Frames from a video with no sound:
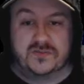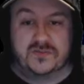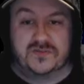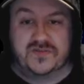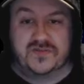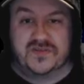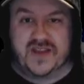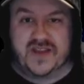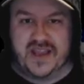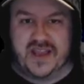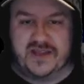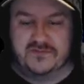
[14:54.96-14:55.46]
a couple
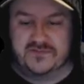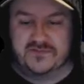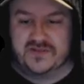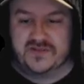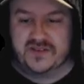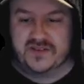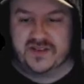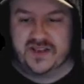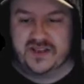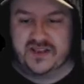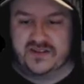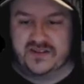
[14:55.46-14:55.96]
of
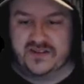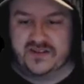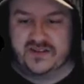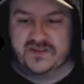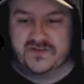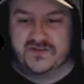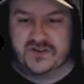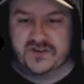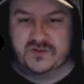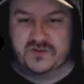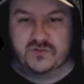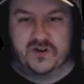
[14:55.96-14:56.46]
games in
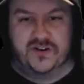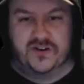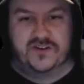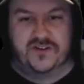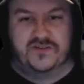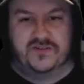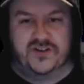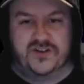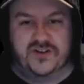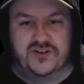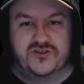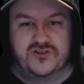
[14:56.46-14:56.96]
Division 1
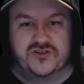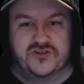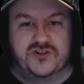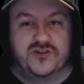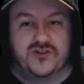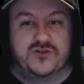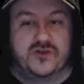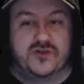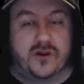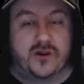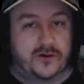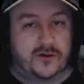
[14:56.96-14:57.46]
and Division
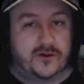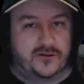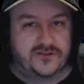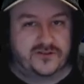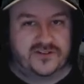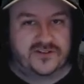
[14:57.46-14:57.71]
2 going